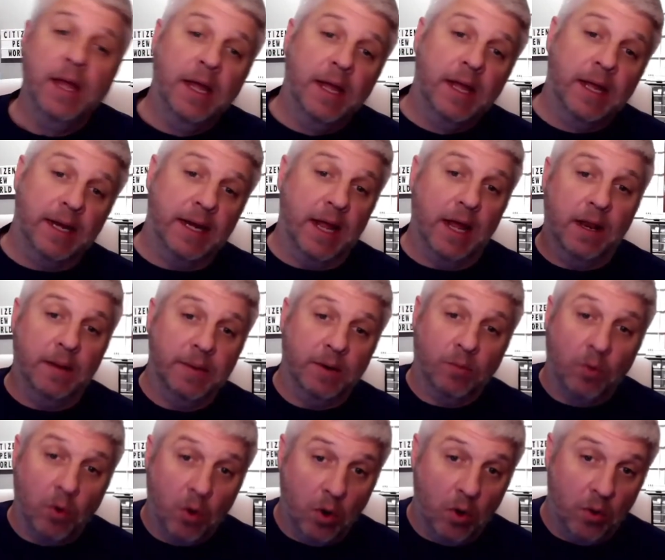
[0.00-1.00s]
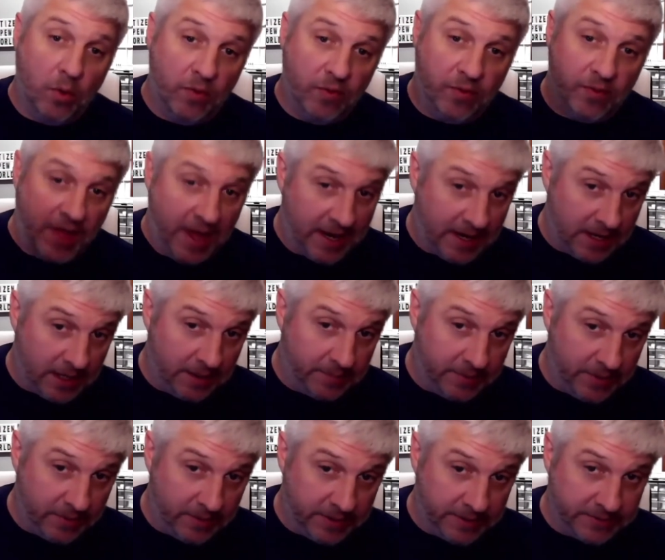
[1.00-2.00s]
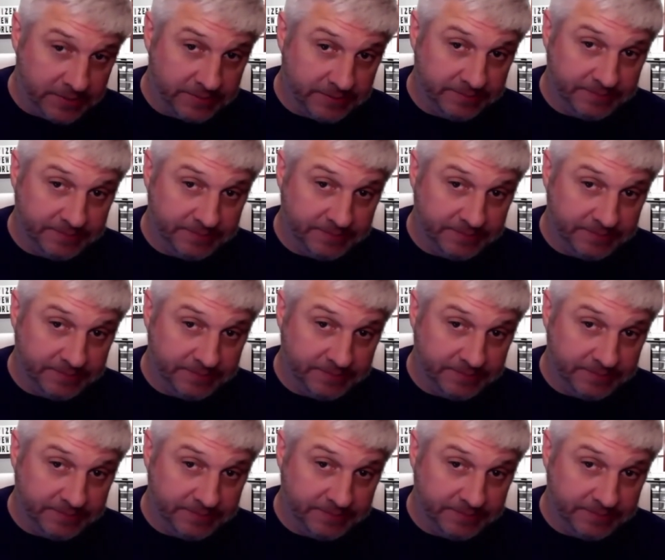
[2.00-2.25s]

anyhow, let me roll that clip. Here it is.